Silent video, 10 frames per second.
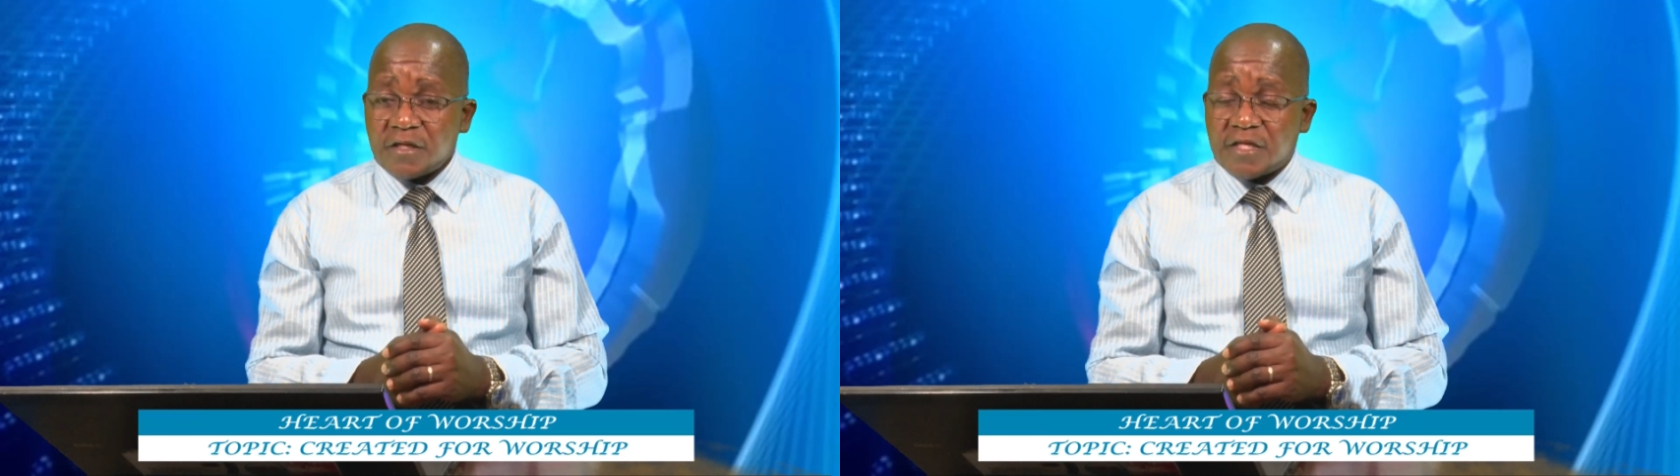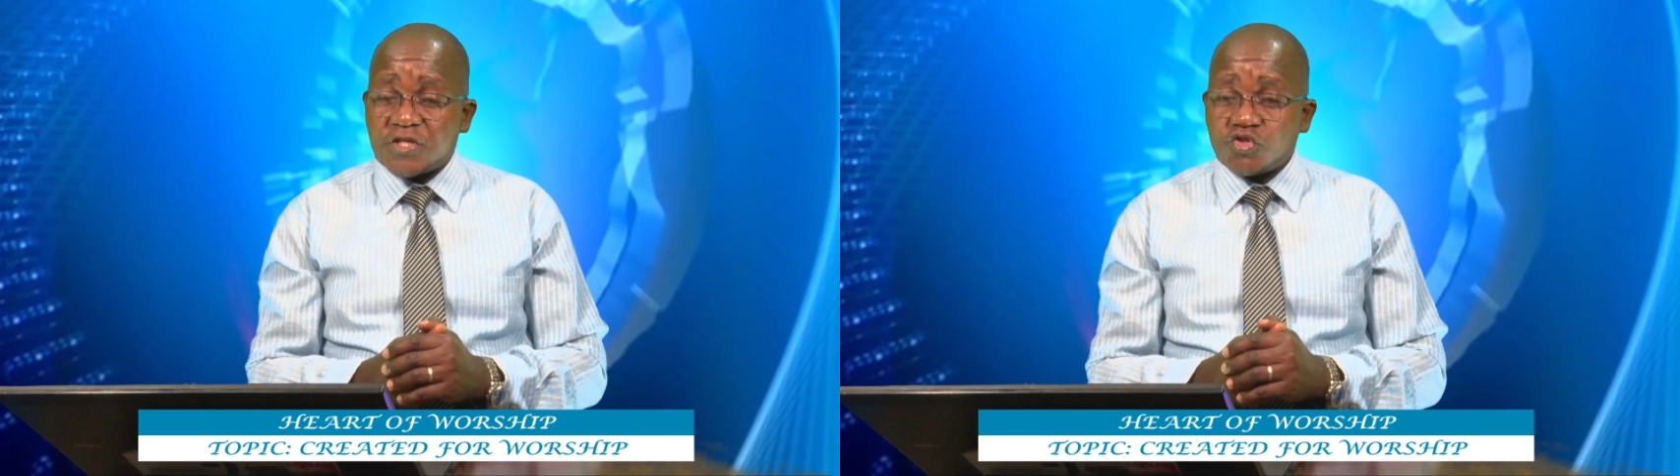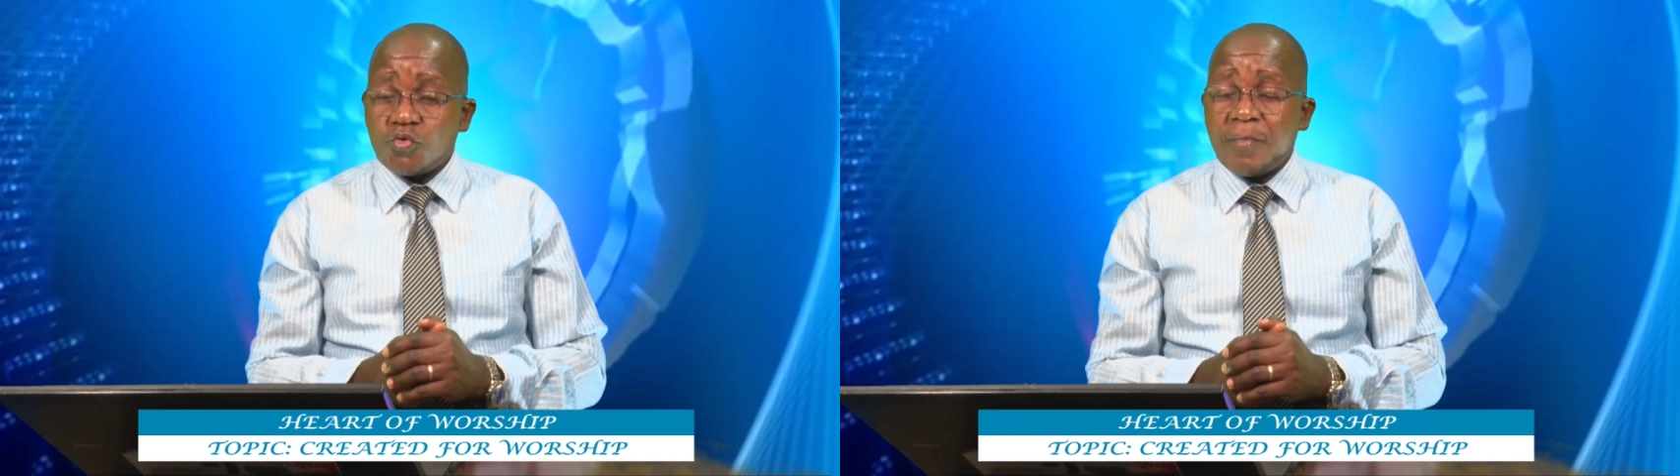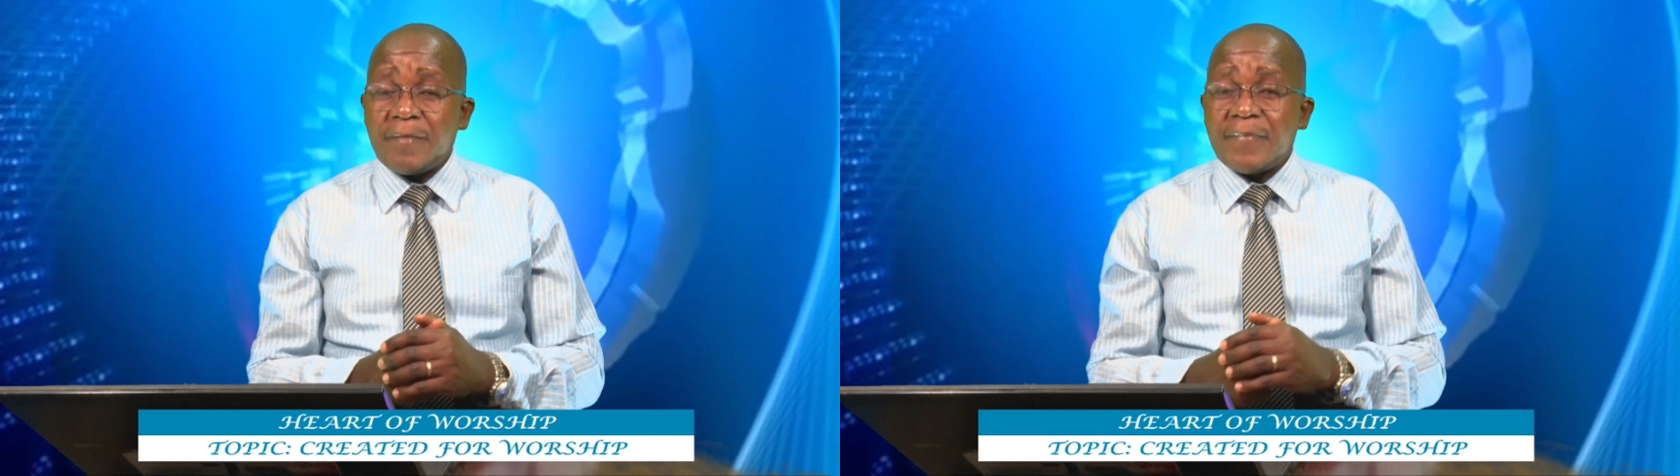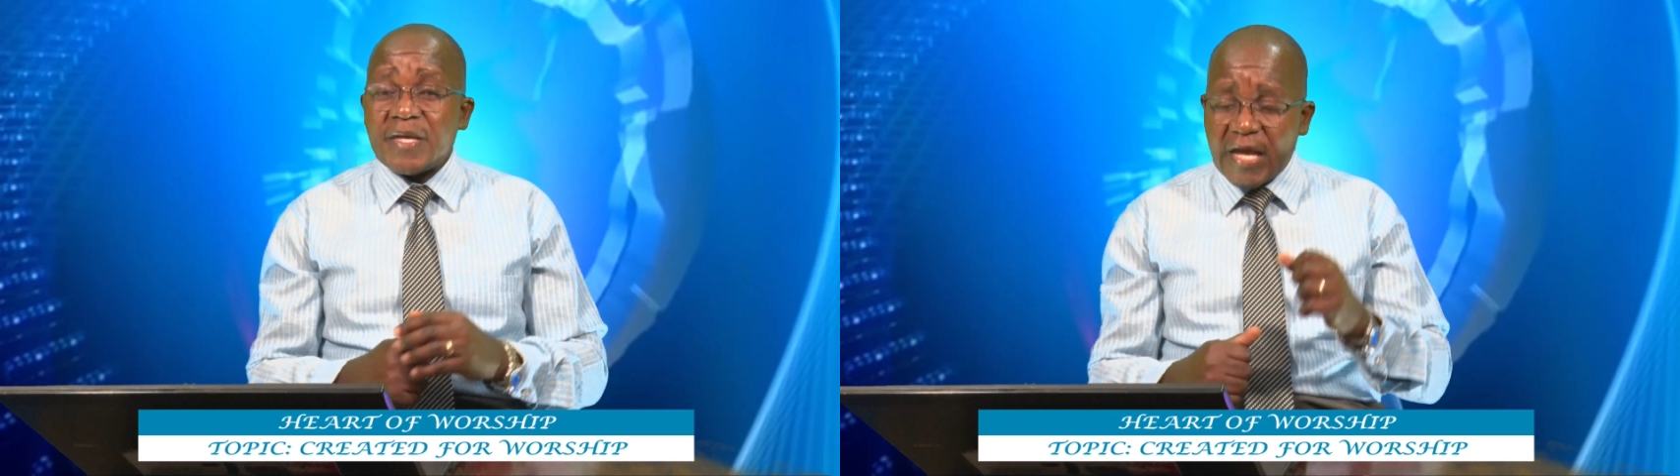that you
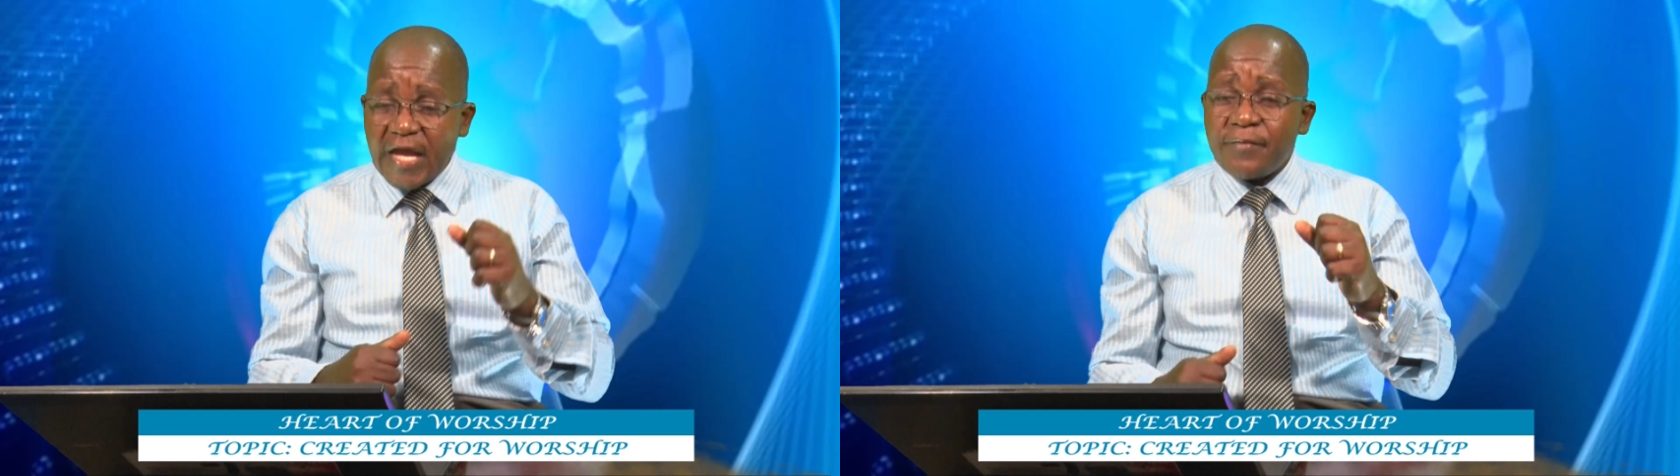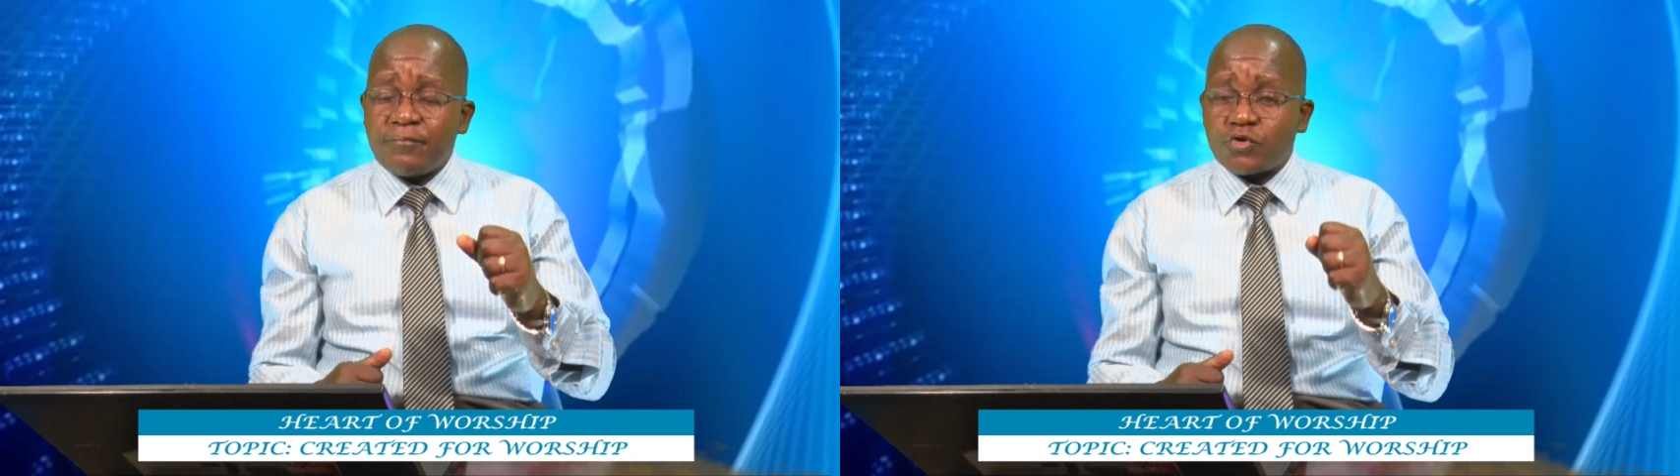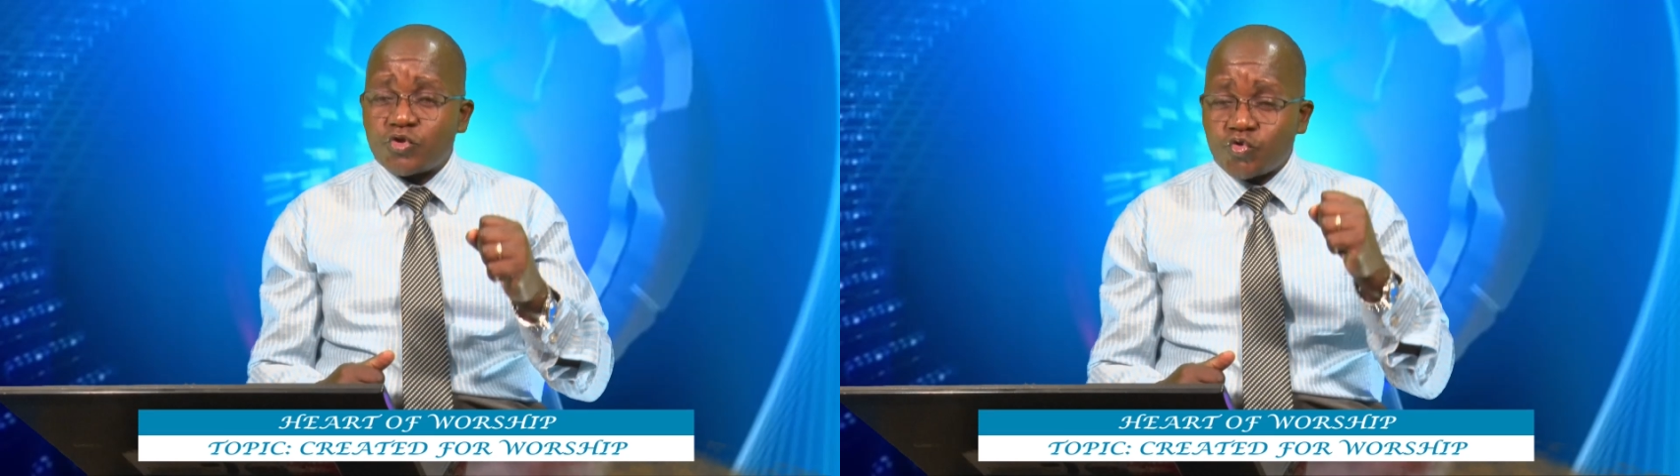may be able